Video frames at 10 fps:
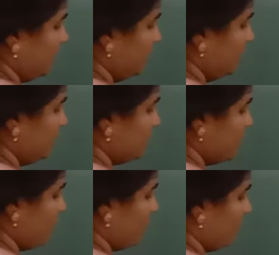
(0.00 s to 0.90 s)
in
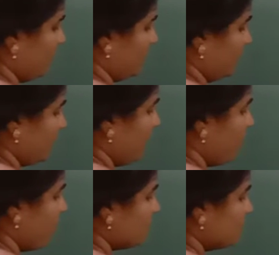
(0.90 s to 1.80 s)
South America
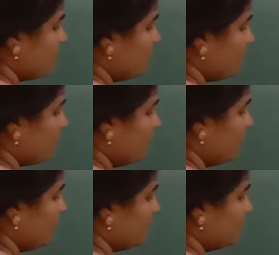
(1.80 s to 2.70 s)
are some of
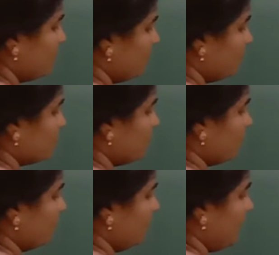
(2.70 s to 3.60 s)
the examples of
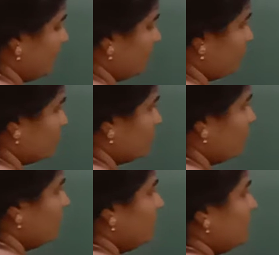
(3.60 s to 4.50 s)
the plateaus. So
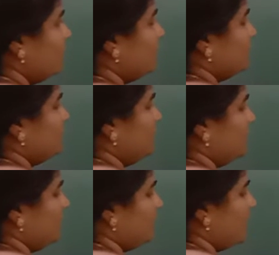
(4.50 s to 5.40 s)
it is in
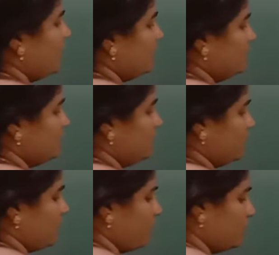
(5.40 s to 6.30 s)
India, it is in
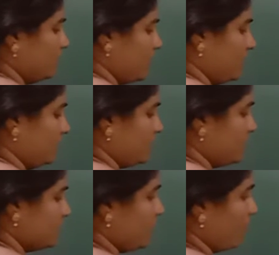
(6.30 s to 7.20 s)
the North and it is in
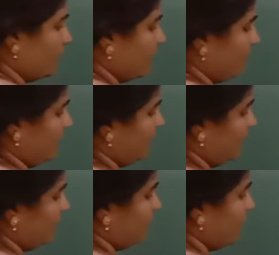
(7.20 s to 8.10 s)
the South America.
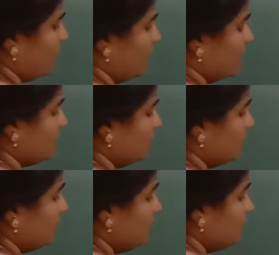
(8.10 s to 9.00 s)
Okay, now
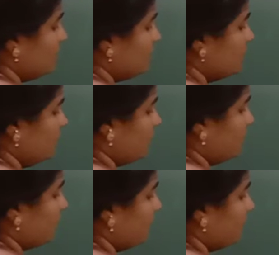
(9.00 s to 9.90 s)
children, see
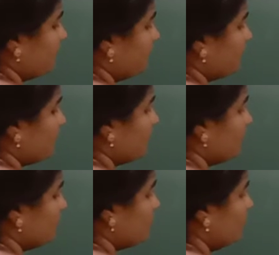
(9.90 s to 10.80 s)
here.
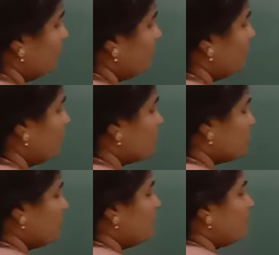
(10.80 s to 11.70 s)
So
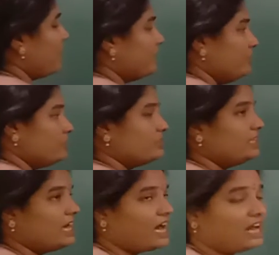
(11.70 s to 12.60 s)
most of the plateaus,
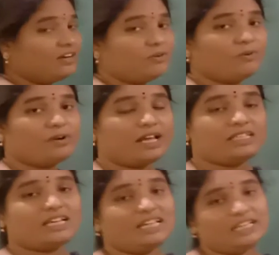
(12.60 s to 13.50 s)
they are known
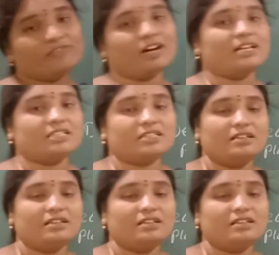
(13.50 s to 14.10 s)
as the leewards.